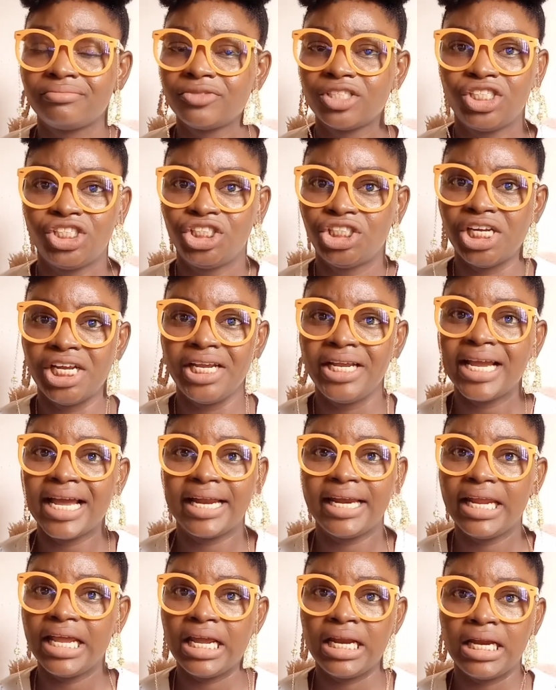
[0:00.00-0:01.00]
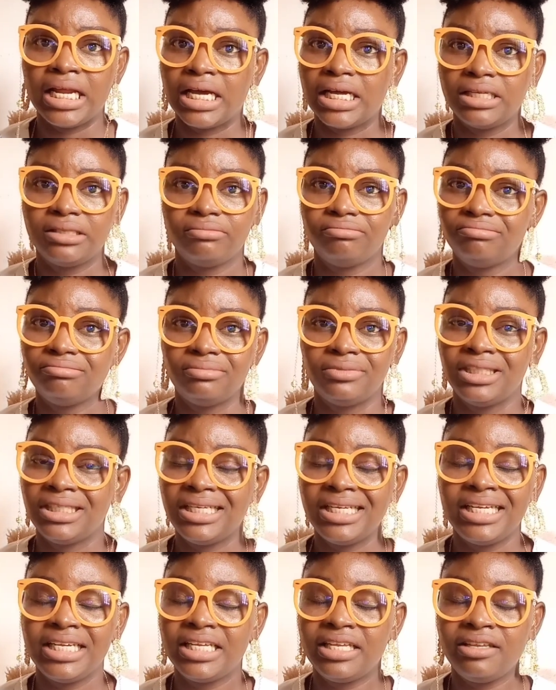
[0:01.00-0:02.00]
Sheyi and Ella
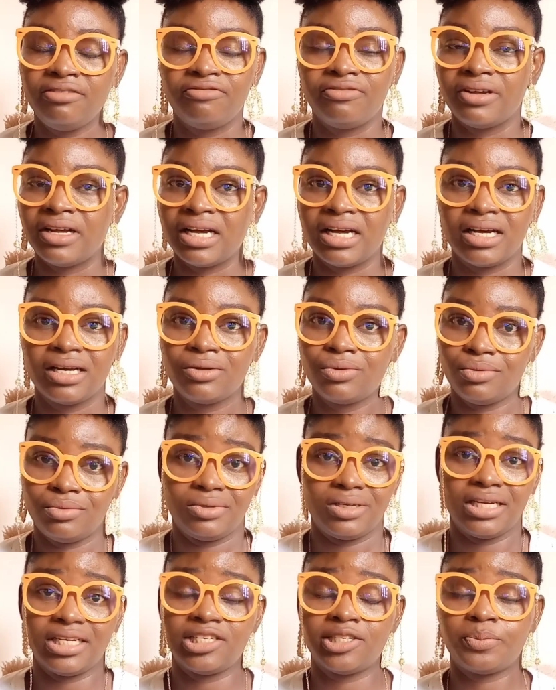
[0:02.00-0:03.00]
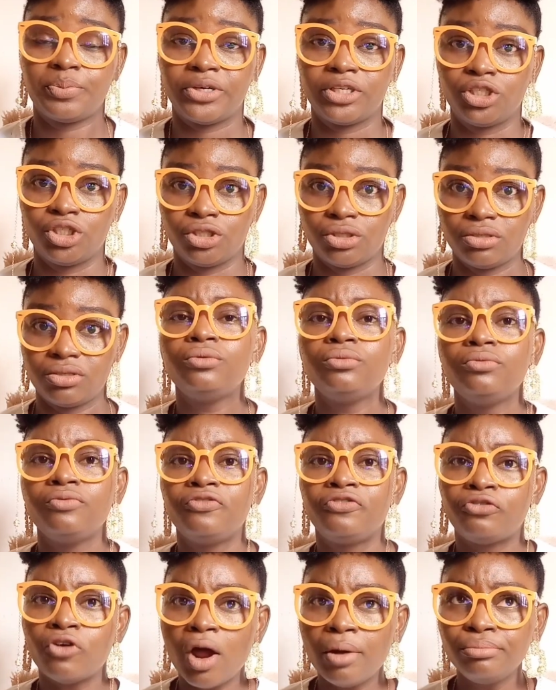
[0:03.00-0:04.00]
didn't give her good expression.
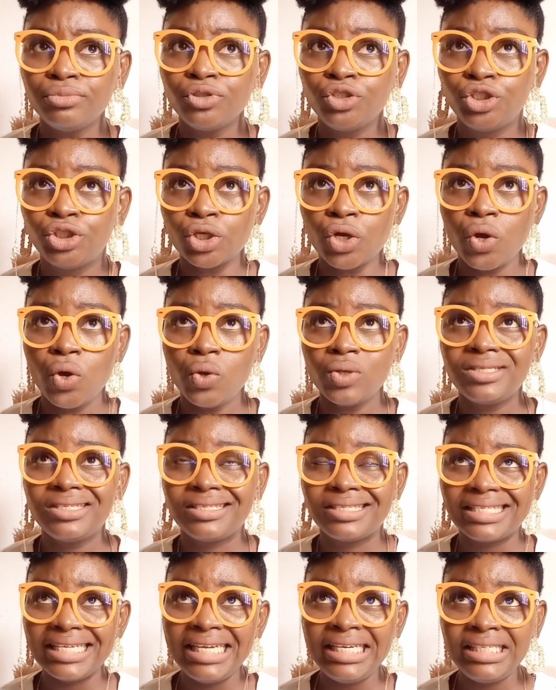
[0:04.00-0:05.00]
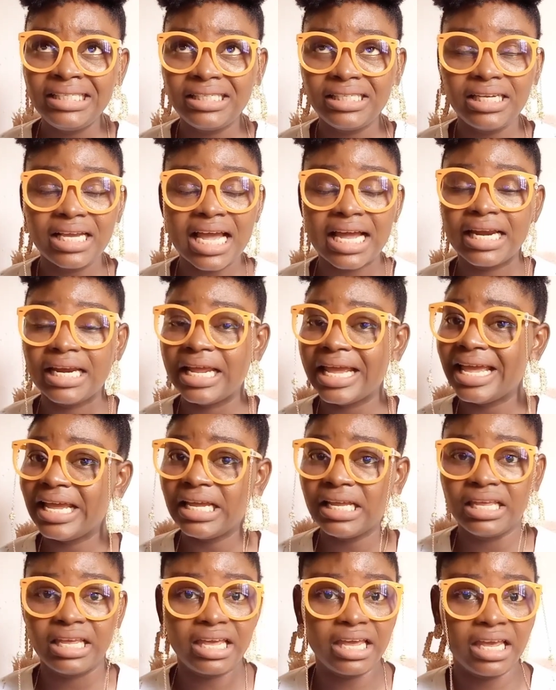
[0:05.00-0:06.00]
From Joe, Cindy, and
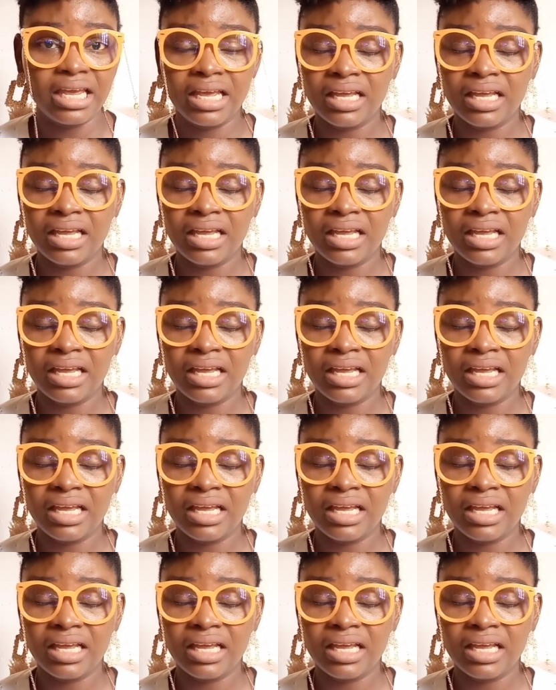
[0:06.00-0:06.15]
NK,